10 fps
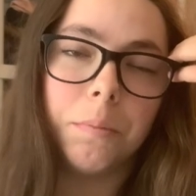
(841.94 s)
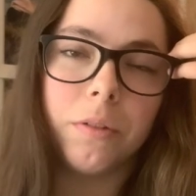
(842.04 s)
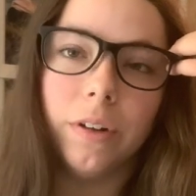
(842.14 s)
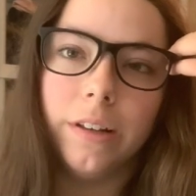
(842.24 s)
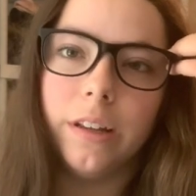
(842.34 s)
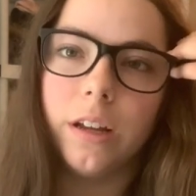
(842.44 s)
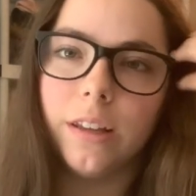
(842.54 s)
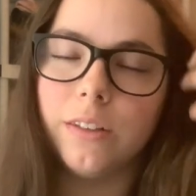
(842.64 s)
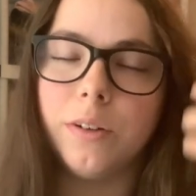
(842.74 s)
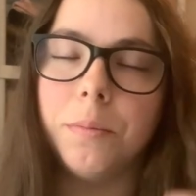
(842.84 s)
prevent it,
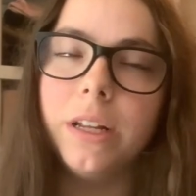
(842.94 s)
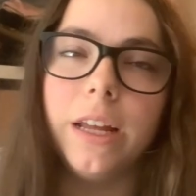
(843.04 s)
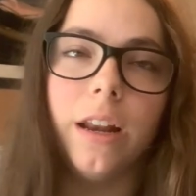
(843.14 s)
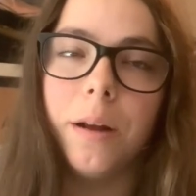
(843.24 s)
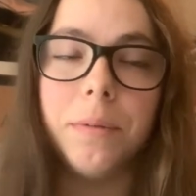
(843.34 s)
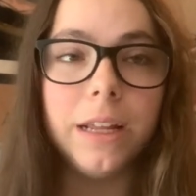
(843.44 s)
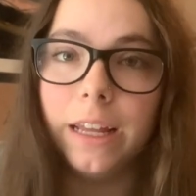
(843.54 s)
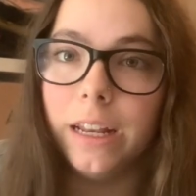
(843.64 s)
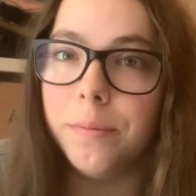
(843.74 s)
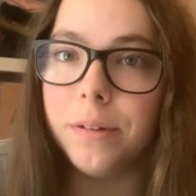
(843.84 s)
because if I'm gonna get it, I'm gonna
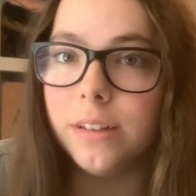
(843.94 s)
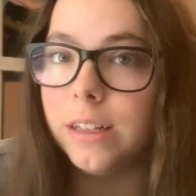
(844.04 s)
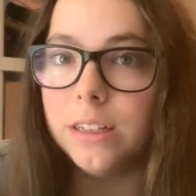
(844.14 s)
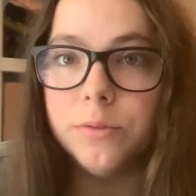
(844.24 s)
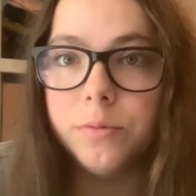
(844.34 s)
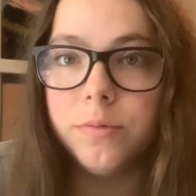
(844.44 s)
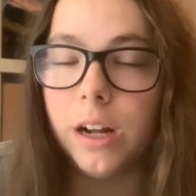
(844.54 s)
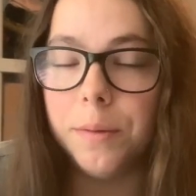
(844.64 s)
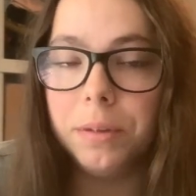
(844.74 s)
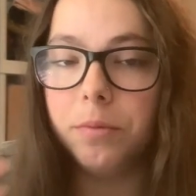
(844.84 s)
get it, because we
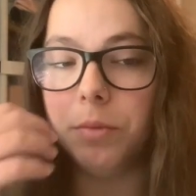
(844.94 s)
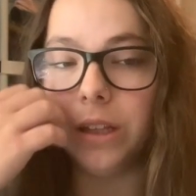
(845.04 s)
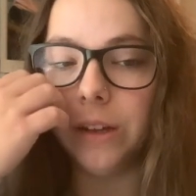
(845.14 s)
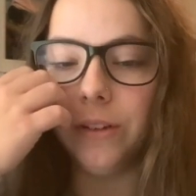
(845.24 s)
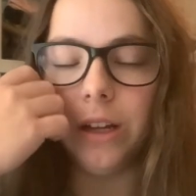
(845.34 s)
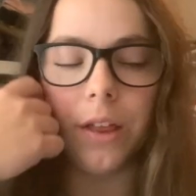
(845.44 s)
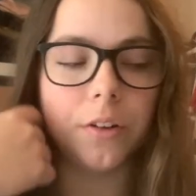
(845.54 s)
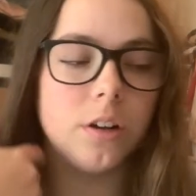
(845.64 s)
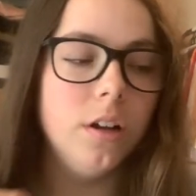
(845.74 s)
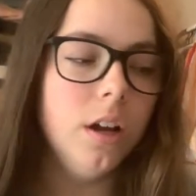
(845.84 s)
live
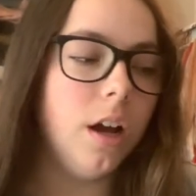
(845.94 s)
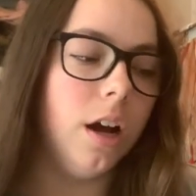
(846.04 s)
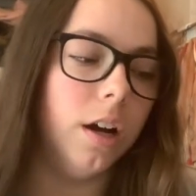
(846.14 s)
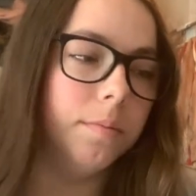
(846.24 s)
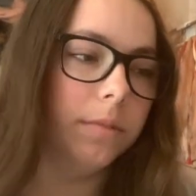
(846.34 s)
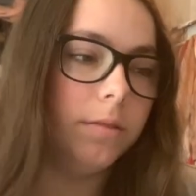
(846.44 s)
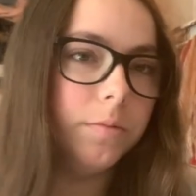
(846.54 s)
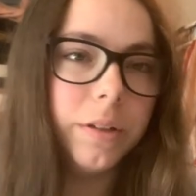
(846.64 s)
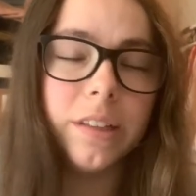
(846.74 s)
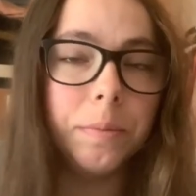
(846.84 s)
together,
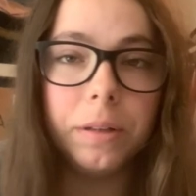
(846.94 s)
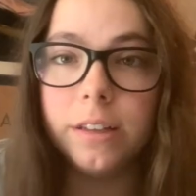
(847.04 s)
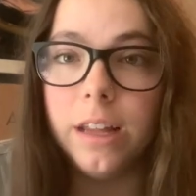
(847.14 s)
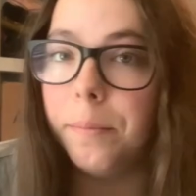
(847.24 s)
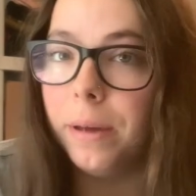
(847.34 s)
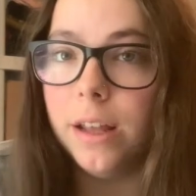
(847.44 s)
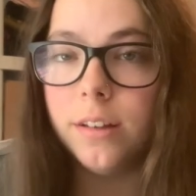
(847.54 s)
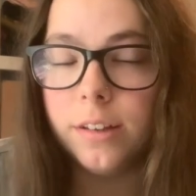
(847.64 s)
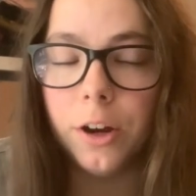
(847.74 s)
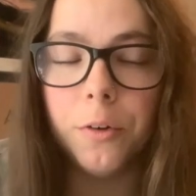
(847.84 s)
we sleep in the same
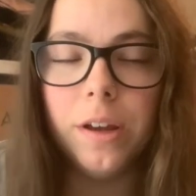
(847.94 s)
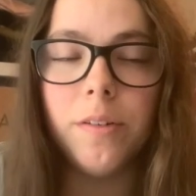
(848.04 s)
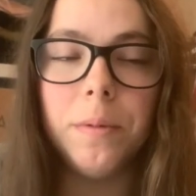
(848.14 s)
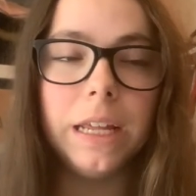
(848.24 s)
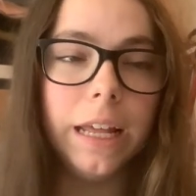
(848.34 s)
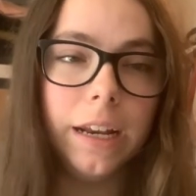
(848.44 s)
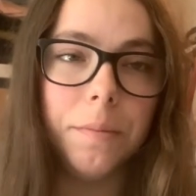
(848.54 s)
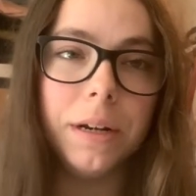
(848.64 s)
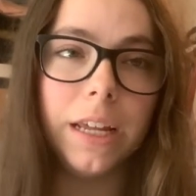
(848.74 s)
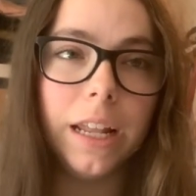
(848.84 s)
bed, so if I'm gonna get it,
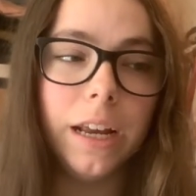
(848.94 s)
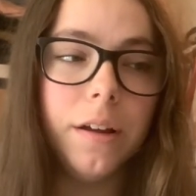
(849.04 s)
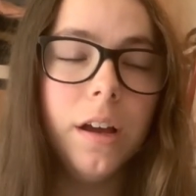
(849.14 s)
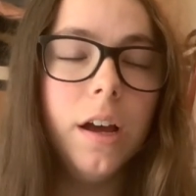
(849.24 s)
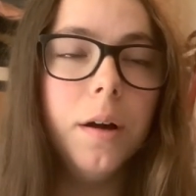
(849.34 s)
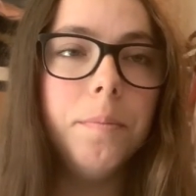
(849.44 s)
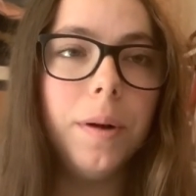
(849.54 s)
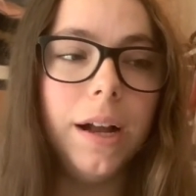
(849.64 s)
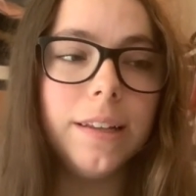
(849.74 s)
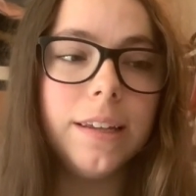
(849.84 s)
I'm gonna get it.
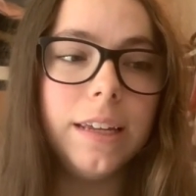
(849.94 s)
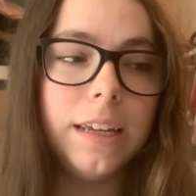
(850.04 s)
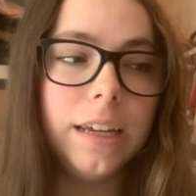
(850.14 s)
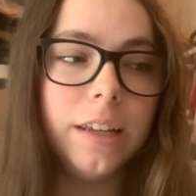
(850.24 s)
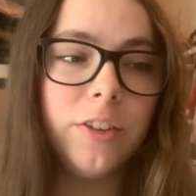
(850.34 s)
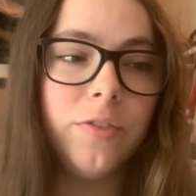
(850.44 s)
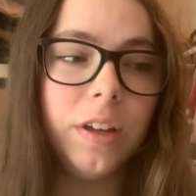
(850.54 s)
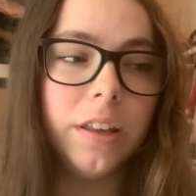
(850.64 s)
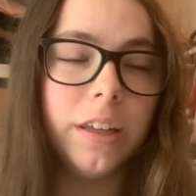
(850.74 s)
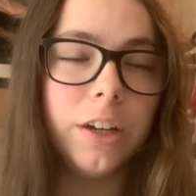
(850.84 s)
But he is
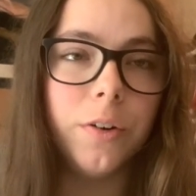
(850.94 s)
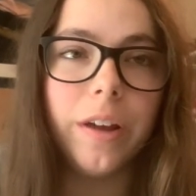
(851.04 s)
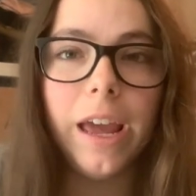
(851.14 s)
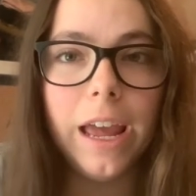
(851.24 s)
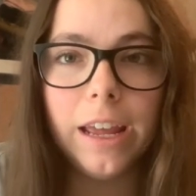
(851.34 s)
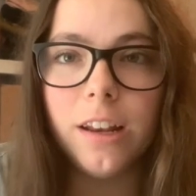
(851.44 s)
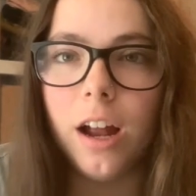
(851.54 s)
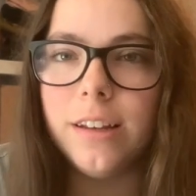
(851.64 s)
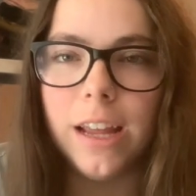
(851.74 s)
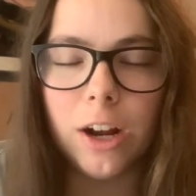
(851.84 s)
feeling okay,
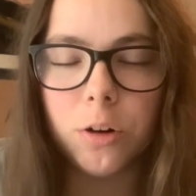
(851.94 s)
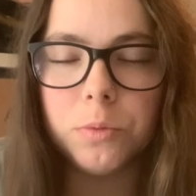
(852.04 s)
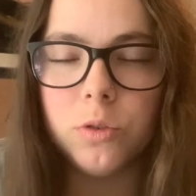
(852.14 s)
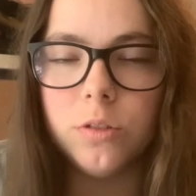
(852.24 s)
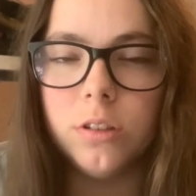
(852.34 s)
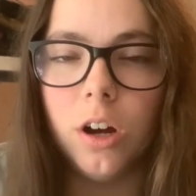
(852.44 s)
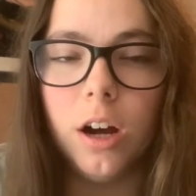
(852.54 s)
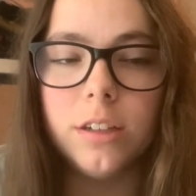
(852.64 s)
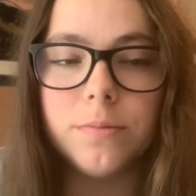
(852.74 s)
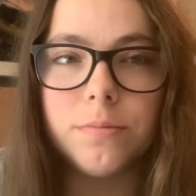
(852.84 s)
not terrible,
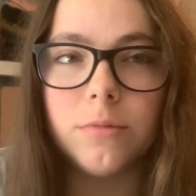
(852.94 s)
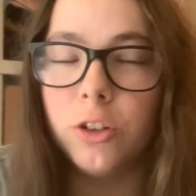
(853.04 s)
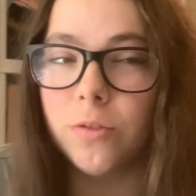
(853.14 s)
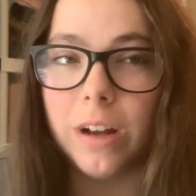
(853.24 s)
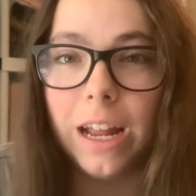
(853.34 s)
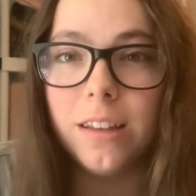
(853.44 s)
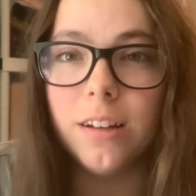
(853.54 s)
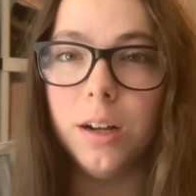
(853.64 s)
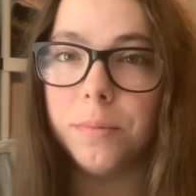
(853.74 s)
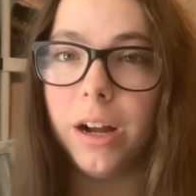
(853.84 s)
not great,
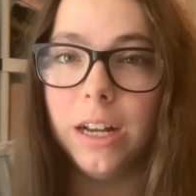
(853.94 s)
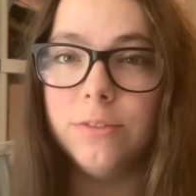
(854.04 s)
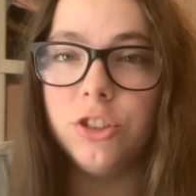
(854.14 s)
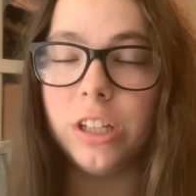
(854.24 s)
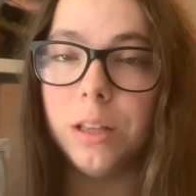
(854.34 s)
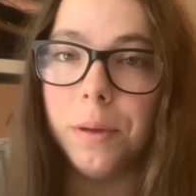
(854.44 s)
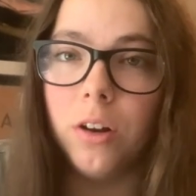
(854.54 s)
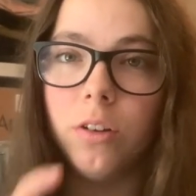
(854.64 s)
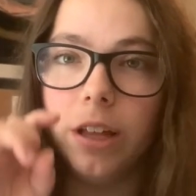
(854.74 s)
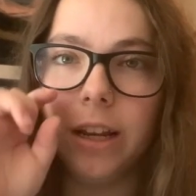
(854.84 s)
kind of just in the
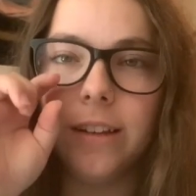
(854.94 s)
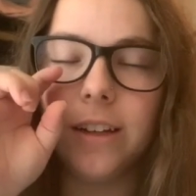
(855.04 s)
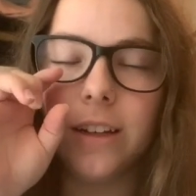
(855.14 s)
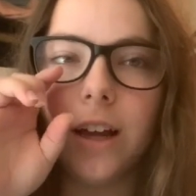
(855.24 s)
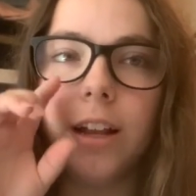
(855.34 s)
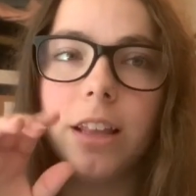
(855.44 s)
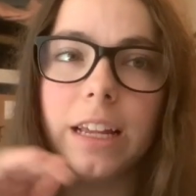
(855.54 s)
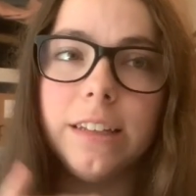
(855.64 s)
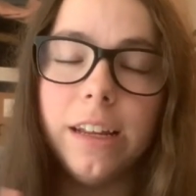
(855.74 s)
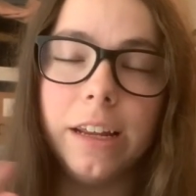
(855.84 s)
middle, and he's kind of
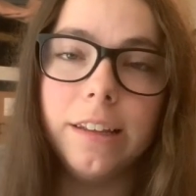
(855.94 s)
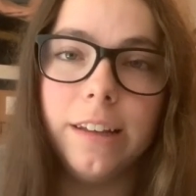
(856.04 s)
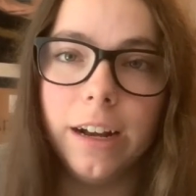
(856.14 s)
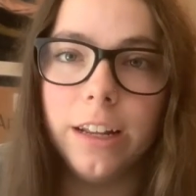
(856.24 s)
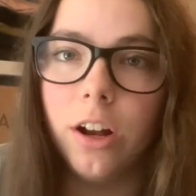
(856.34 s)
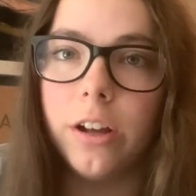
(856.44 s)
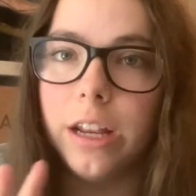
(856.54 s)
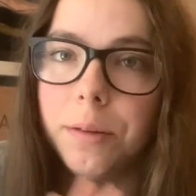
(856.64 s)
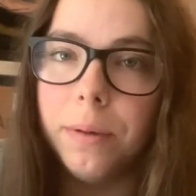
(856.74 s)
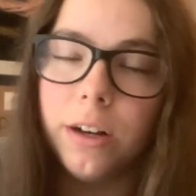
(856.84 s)
like staying steady, not
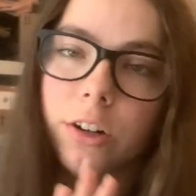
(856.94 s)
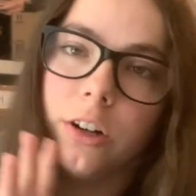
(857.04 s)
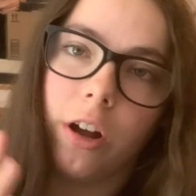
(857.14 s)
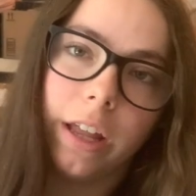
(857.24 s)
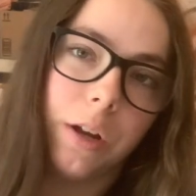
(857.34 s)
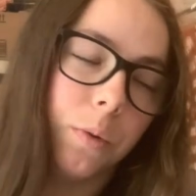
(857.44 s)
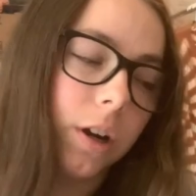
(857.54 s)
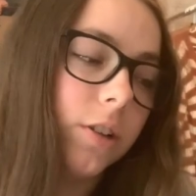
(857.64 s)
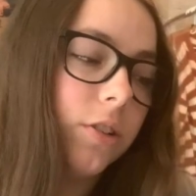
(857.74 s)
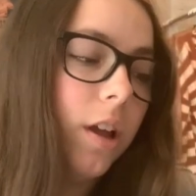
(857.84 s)
getting better and not getting
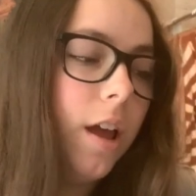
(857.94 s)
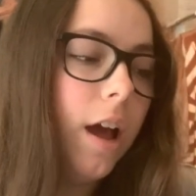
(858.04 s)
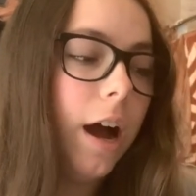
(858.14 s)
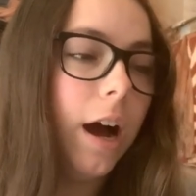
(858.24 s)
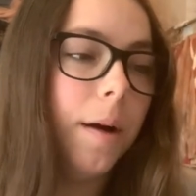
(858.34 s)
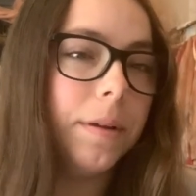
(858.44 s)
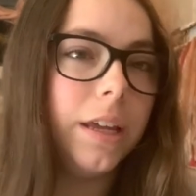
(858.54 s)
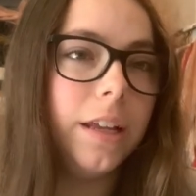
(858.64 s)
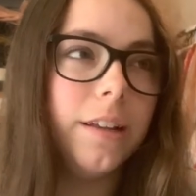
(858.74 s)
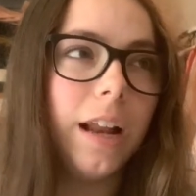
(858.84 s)
worse.
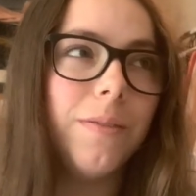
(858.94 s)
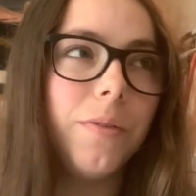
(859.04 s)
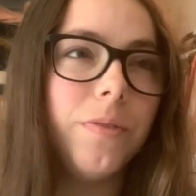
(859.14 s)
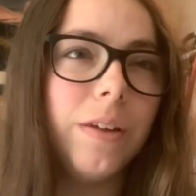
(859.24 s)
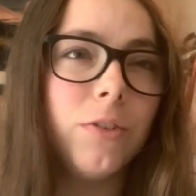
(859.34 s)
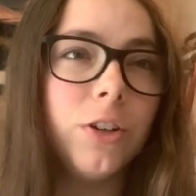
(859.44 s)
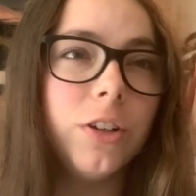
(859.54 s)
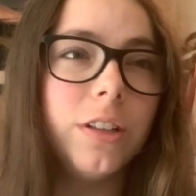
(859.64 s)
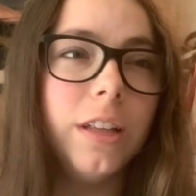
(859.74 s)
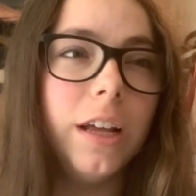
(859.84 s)
He did have a
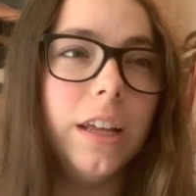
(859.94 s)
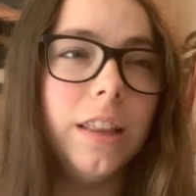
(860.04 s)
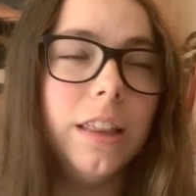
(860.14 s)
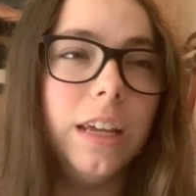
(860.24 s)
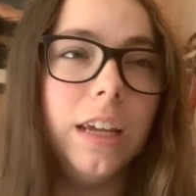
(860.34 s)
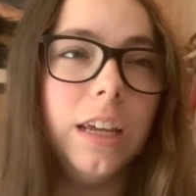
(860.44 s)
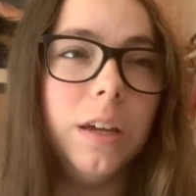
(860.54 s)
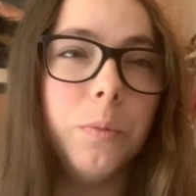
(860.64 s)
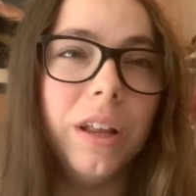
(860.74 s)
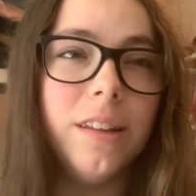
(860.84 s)
fever the
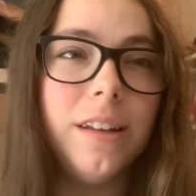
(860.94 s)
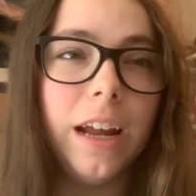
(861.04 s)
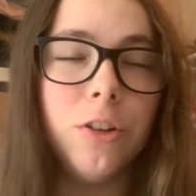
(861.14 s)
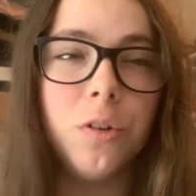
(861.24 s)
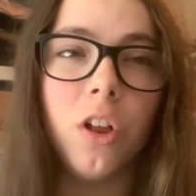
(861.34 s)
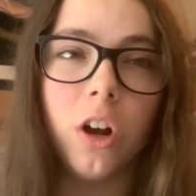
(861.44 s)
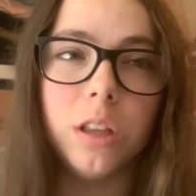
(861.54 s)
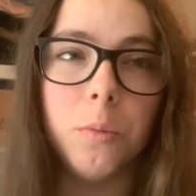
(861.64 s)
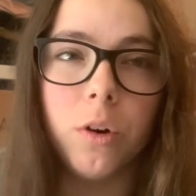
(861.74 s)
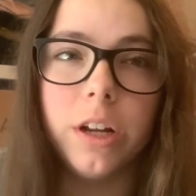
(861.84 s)
Wednesday at 2 o'clock in
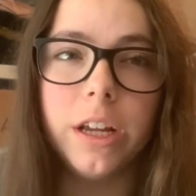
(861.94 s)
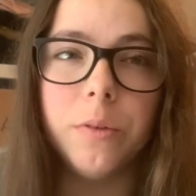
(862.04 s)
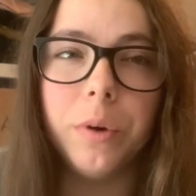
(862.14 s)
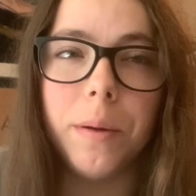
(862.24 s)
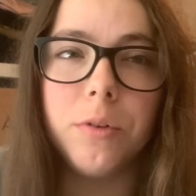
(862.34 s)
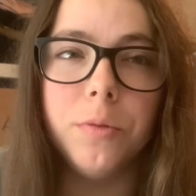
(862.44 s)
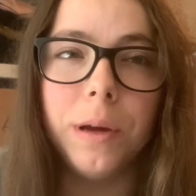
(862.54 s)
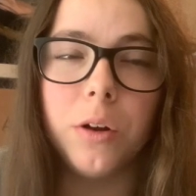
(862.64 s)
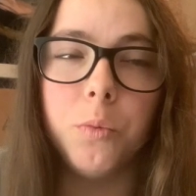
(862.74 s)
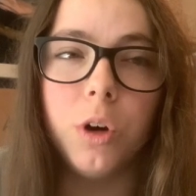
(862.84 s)
the morning and went up to
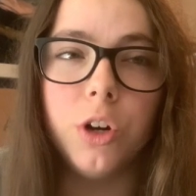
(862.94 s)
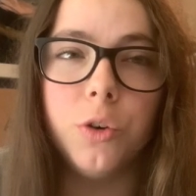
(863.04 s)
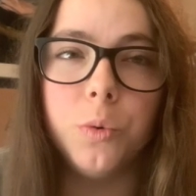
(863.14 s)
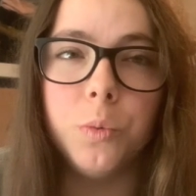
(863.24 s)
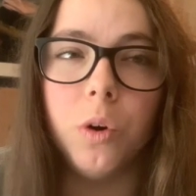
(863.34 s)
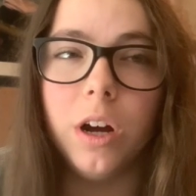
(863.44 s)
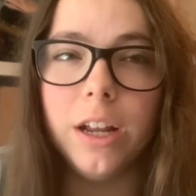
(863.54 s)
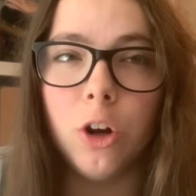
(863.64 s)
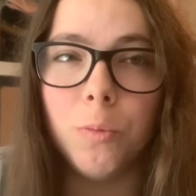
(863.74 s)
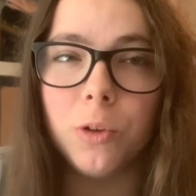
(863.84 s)
about a
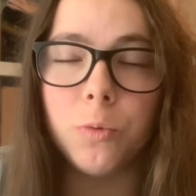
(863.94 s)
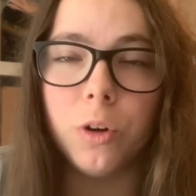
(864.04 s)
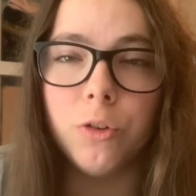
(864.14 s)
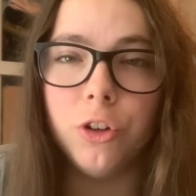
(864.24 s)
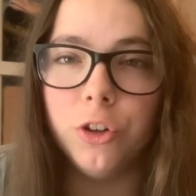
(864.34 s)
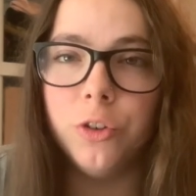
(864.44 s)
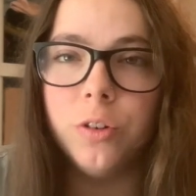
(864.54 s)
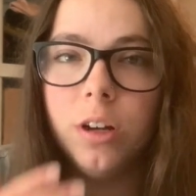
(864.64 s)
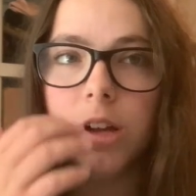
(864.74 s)
101, almost 102.